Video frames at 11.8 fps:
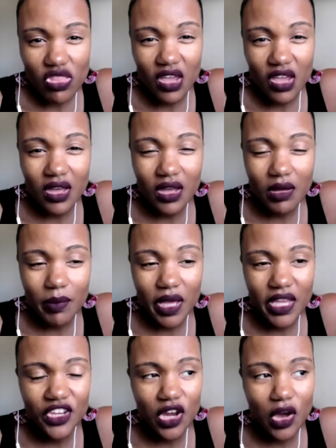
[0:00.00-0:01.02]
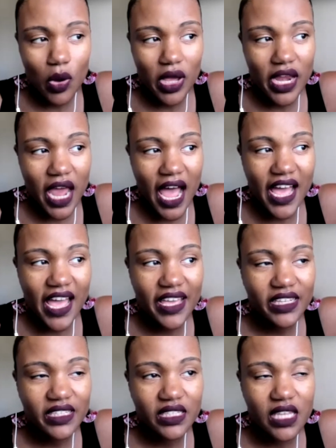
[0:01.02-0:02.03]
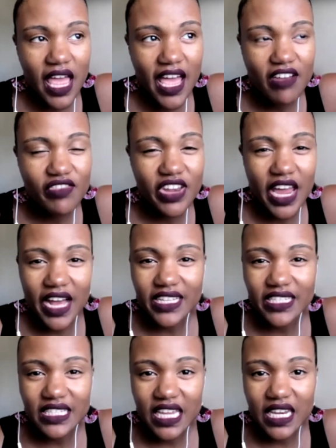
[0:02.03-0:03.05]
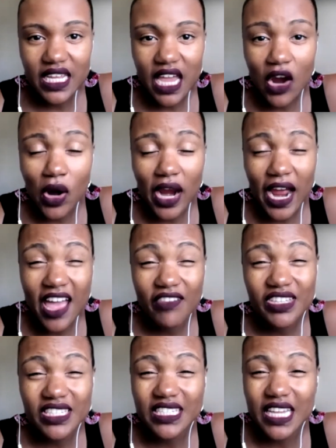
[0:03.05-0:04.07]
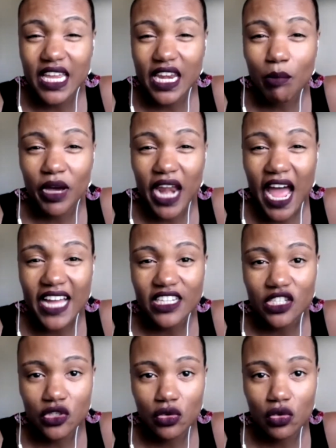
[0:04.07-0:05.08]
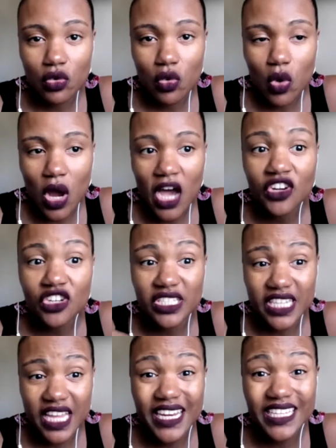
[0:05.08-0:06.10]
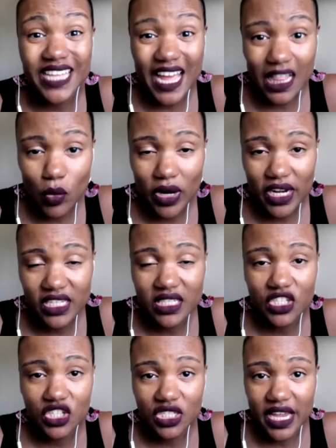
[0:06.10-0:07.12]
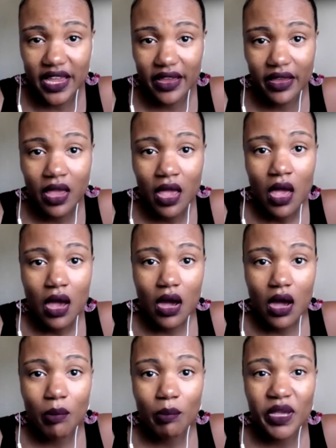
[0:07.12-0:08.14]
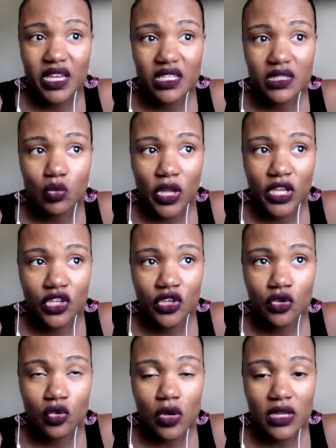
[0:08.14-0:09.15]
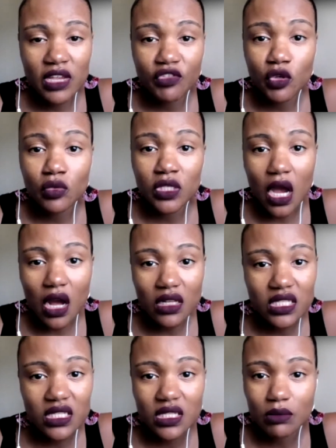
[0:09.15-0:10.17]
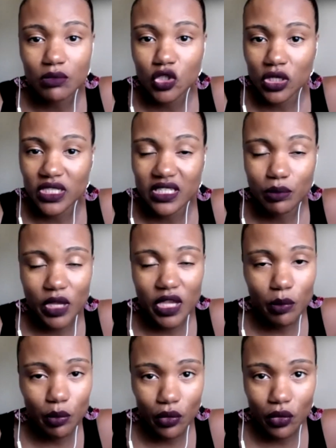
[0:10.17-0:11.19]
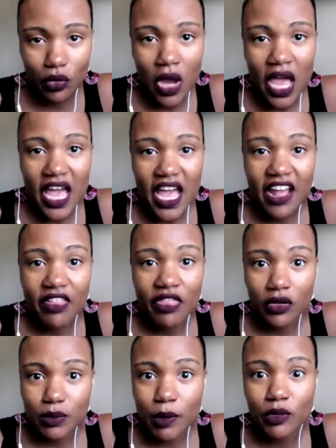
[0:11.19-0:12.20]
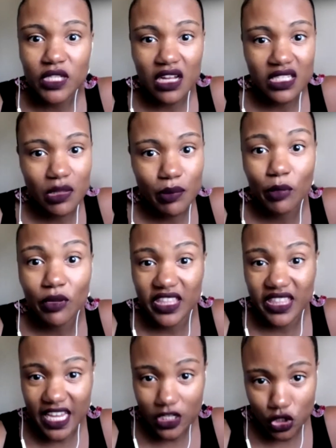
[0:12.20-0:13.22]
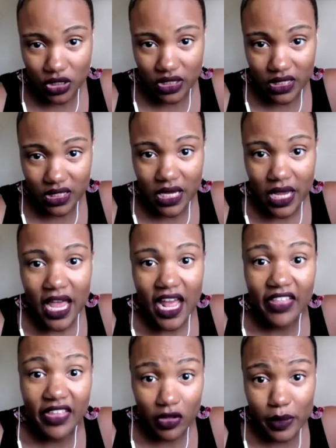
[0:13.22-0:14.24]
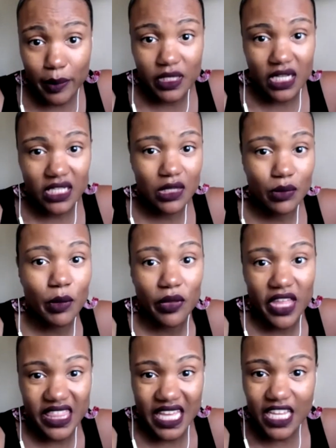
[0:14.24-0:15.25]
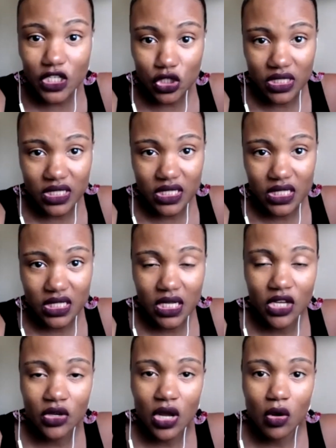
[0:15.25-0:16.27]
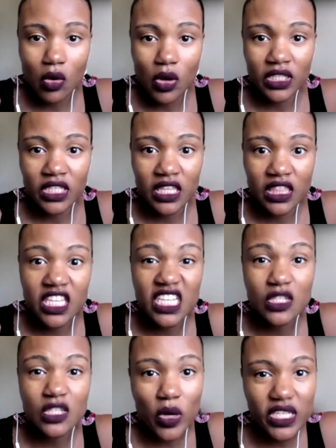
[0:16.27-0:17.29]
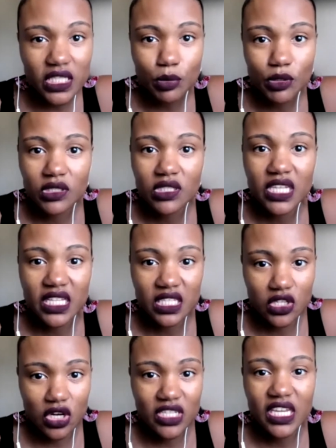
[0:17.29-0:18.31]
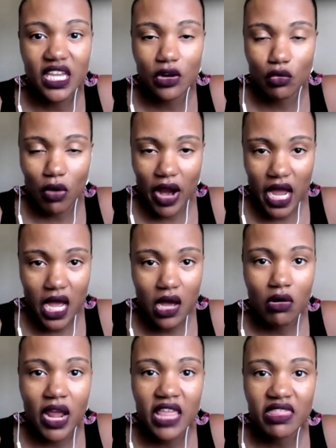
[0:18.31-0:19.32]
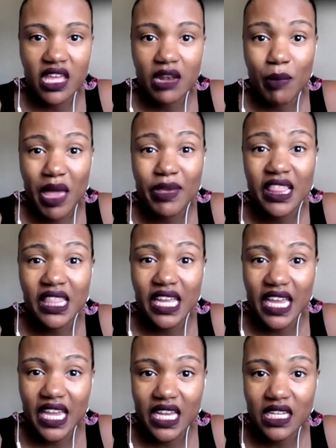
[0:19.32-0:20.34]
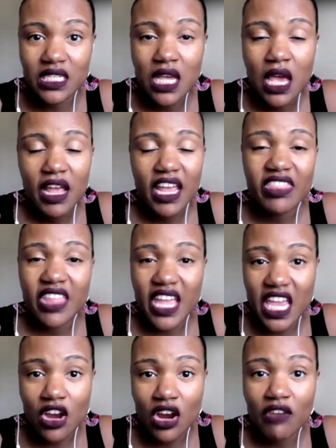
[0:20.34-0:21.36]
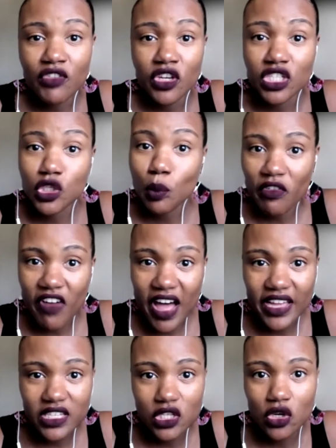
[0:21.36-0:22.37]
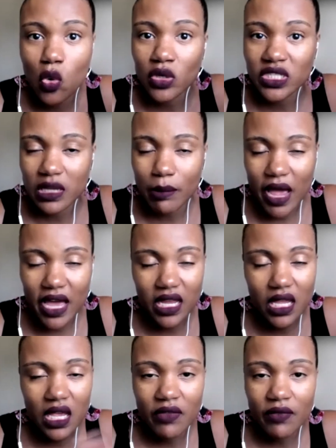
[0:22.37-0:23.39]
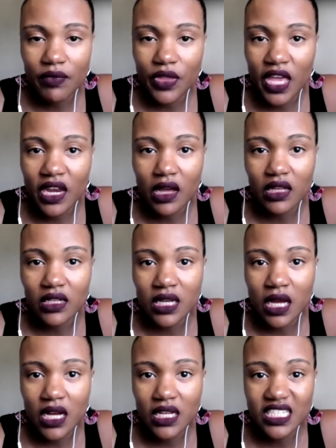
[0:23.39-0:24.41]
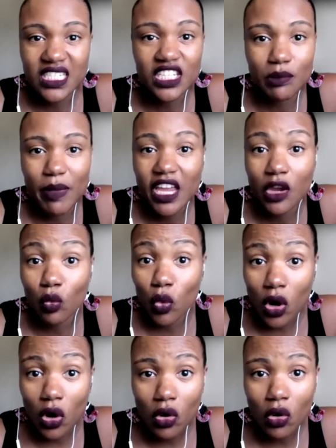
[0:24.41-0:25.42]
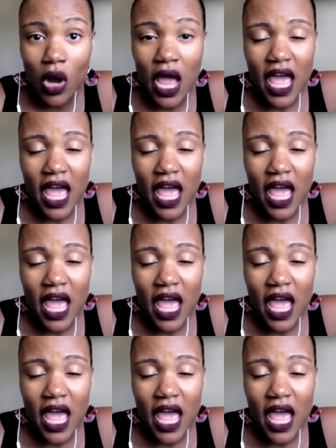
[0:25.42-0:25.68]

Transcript: You know what? I have not seen it, or I haven't seen it, but I do understand exactly what it is that you're saying. Because if you talk to some trusted people and those people talk to the people that they trust, and then those people talk to the people that they trust, these whispers can start to get around and then maybe land in the ear of your supervisor or somebody in a decision making role.